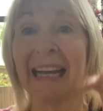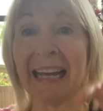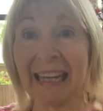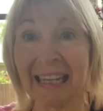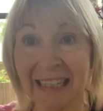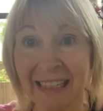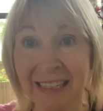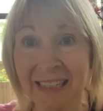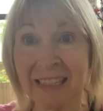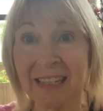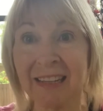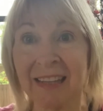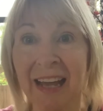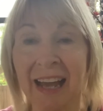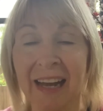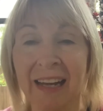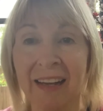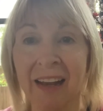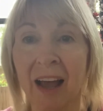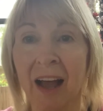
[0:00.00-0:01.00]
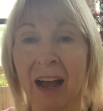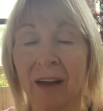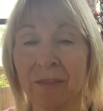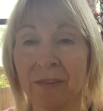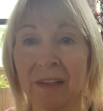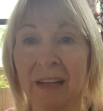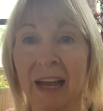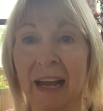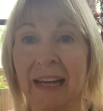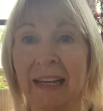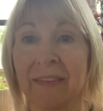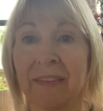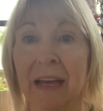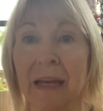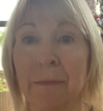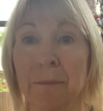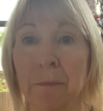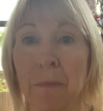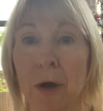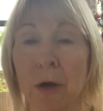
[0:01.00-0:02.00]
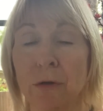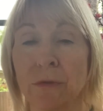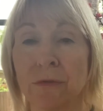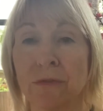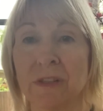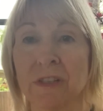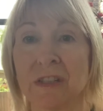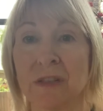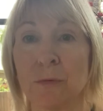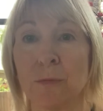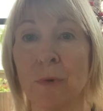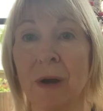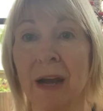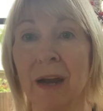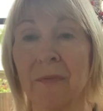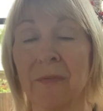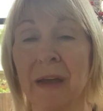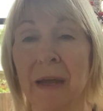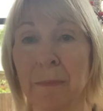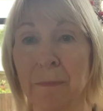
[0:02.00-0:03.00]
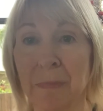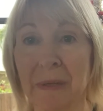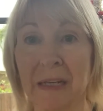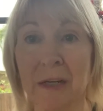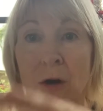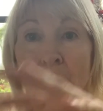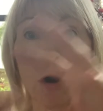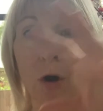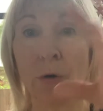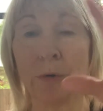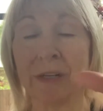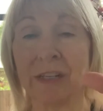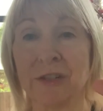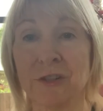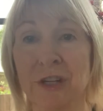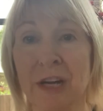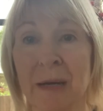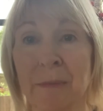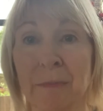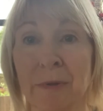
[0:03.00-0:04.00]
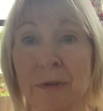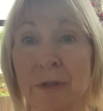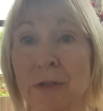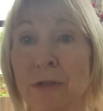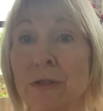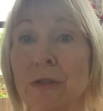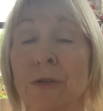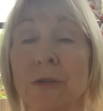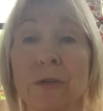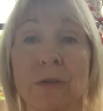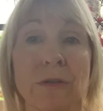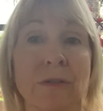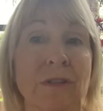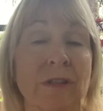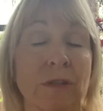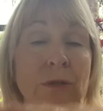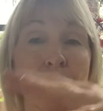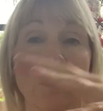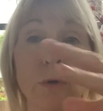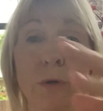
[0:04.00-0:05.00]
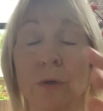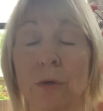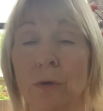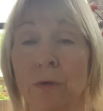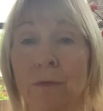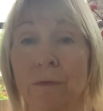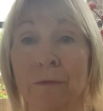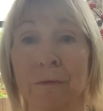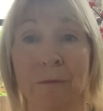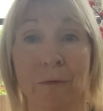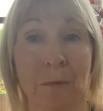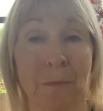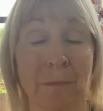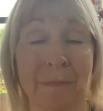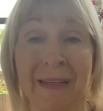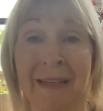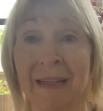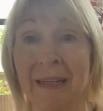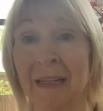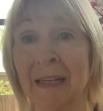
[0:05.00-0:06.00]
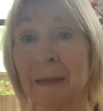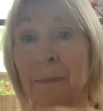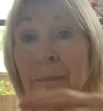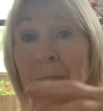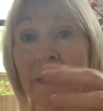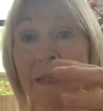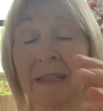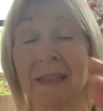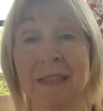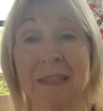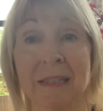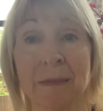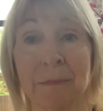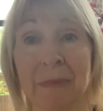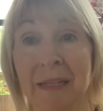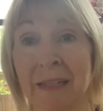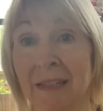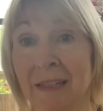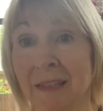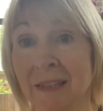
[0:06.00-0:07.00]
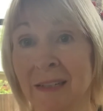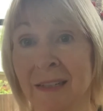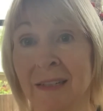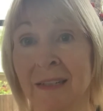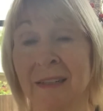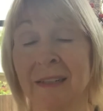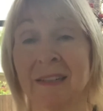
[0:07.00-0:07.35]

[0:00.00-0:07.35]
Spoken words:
into that lava lake, that moat that's around that big orange ember that turns the world from minute to minute,